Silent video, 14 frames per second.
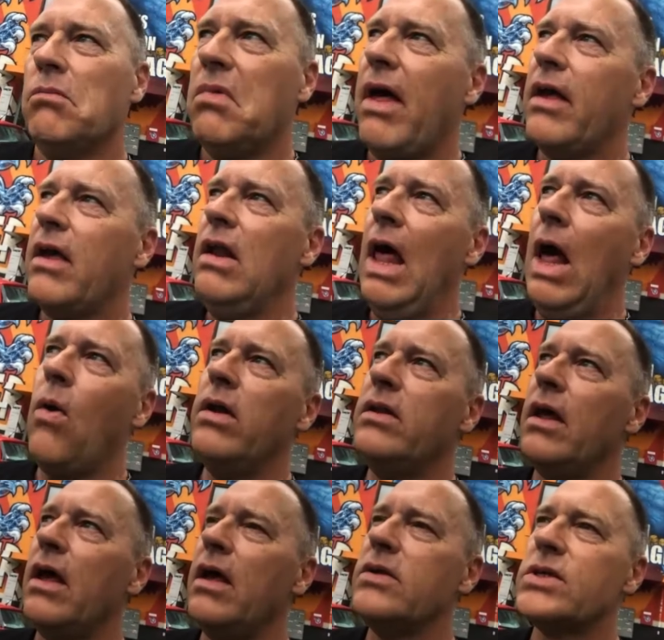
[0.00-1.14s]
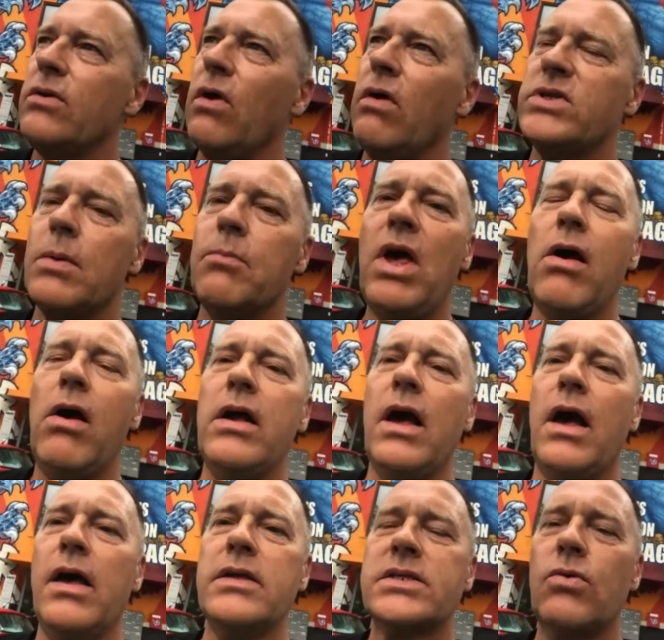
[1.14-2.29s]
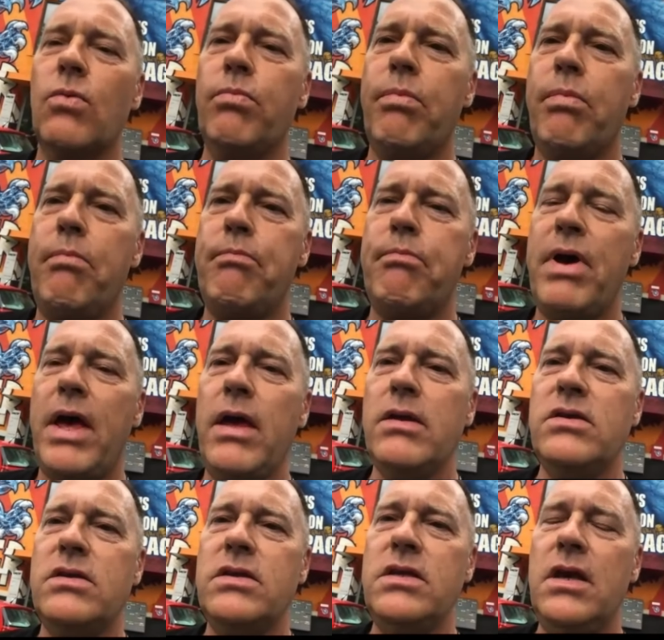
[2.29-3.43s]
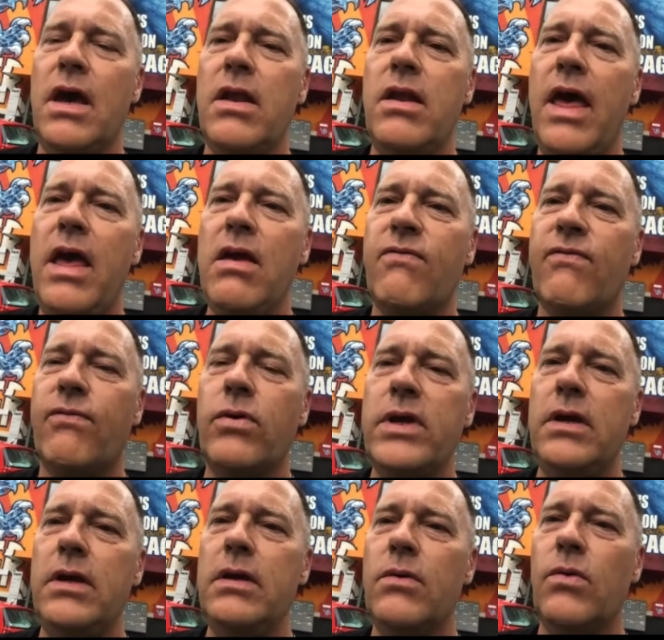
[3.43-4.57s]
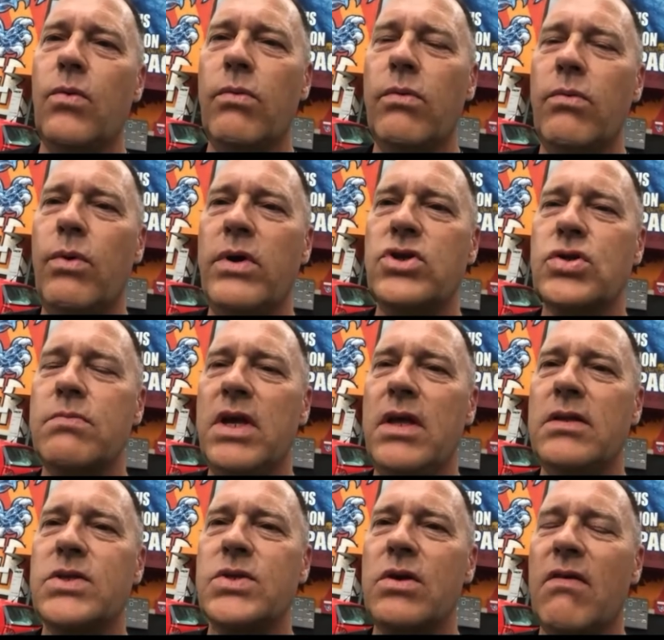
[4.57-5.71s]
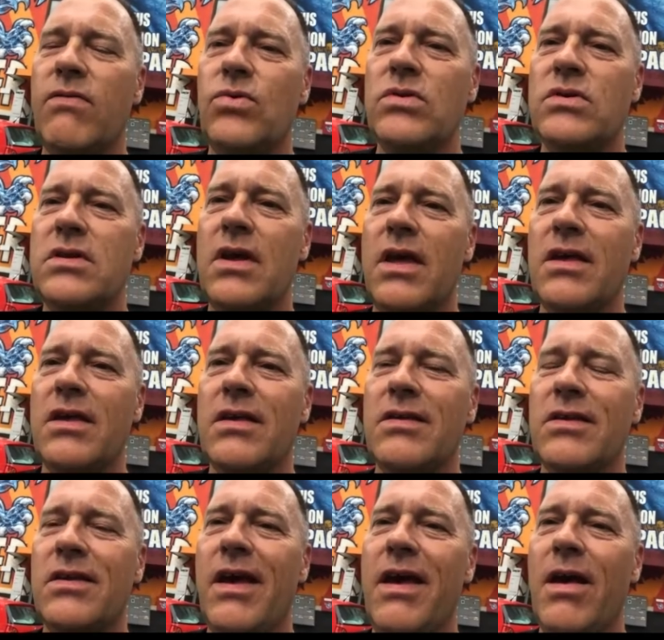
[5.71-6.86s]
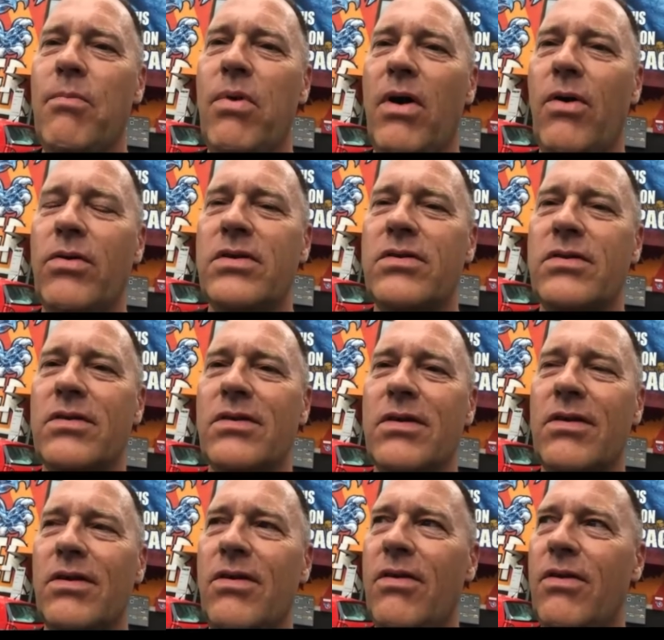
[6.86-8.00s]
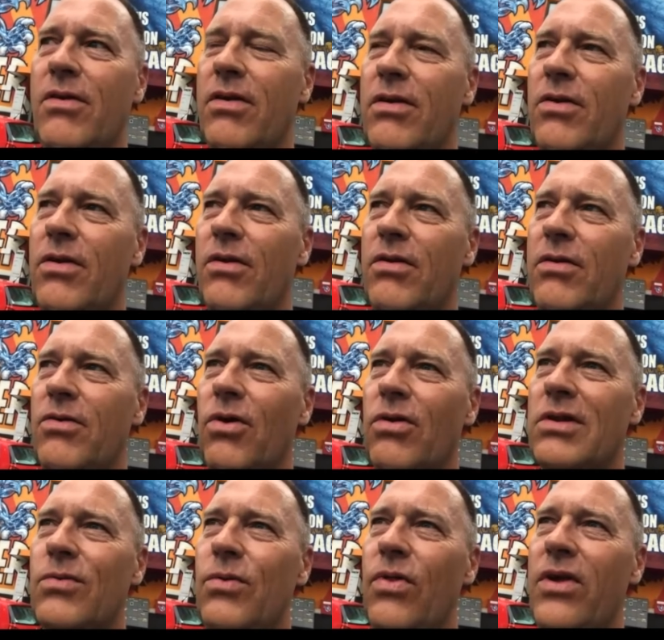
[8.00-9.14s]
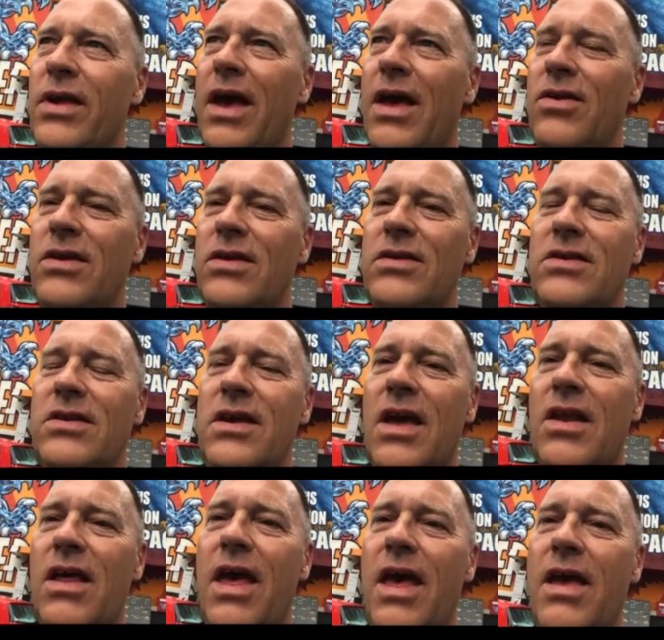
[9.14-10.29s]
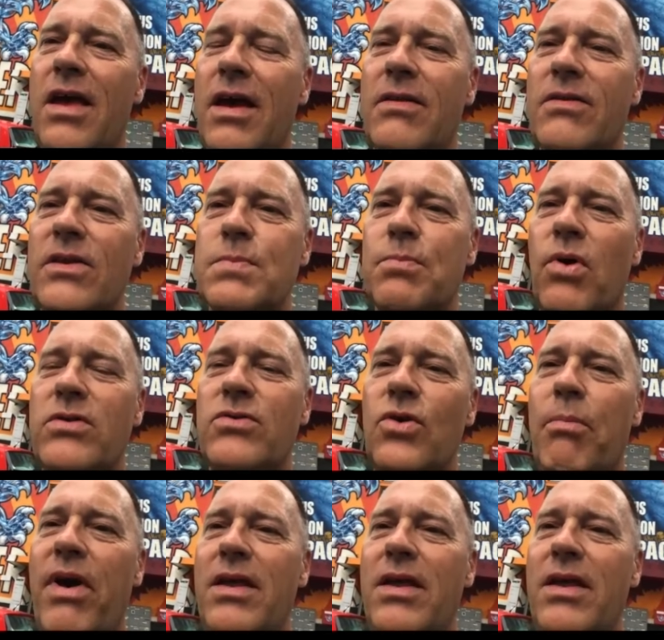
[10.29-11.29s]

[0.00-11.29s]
Like in our days, I know some younger guys who paint DNA free, which means you have to take care about not losing any DNA at the spot you're